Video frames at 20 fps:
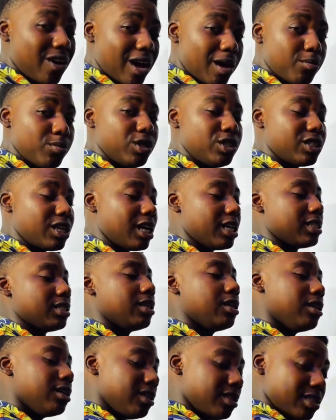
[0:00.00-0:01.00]
arbitrage
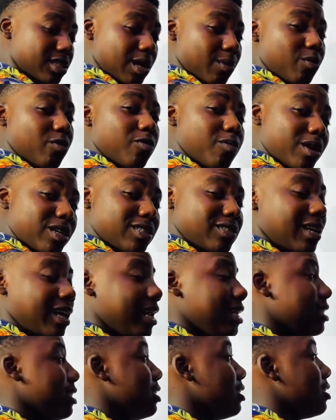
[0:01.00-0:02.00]
in some of my
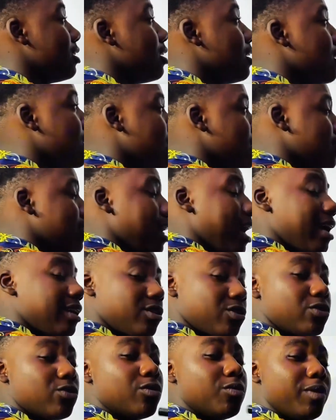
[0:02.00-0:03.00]
strategies.
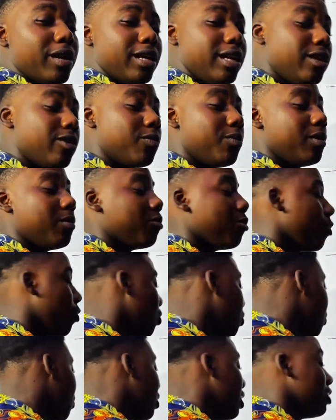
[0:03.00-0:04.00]
That will be a little bit more
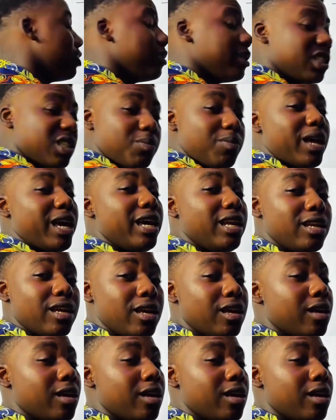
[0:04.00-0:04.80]
complex to explain,